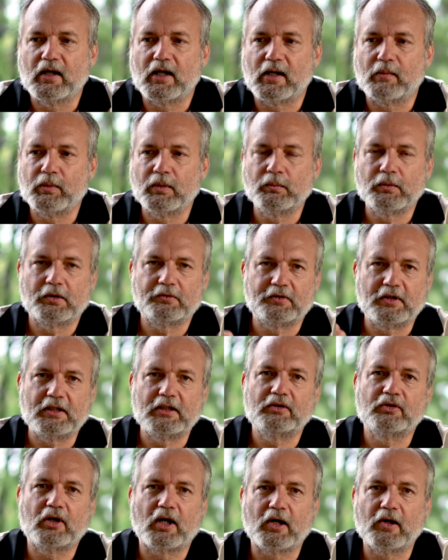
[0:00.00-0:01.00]
when we
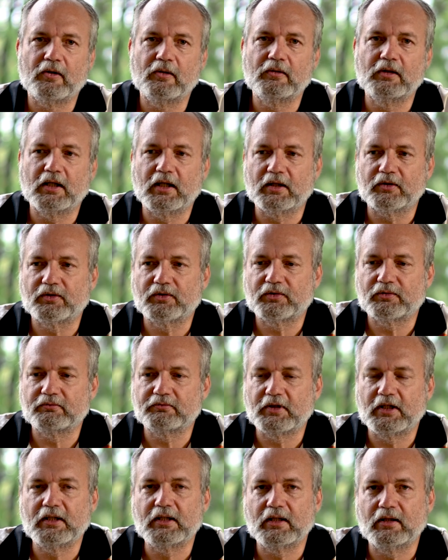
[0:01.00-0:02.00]
re-encode, it gets
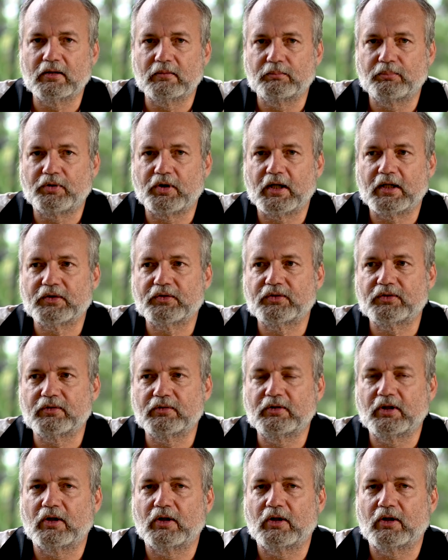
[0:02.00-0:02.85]
re-compressed,